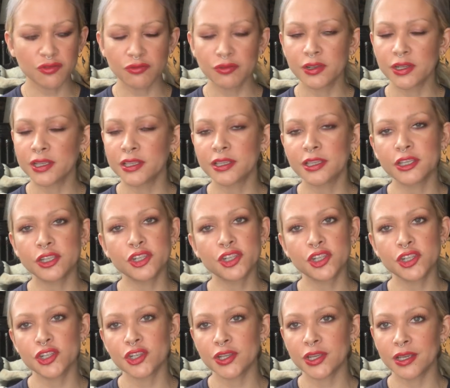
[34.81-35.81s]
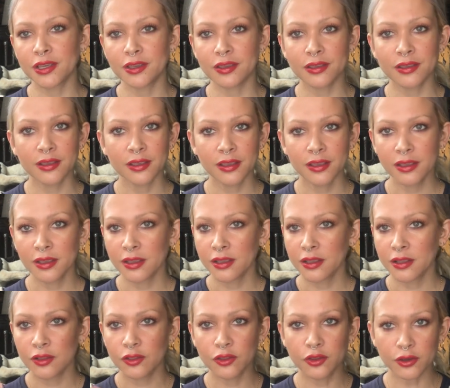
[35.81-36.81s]
really chic
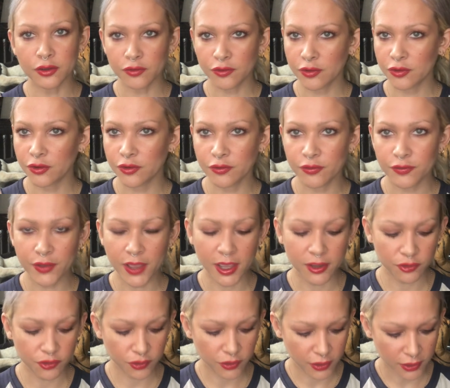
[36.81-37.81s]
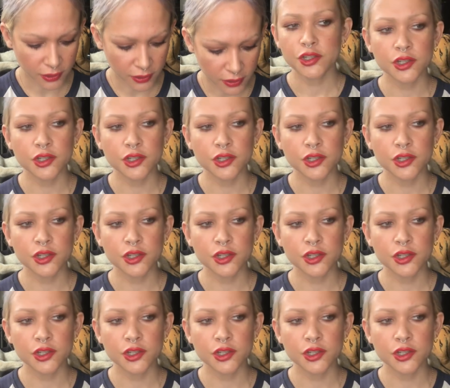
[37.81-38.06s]
look to her fashion.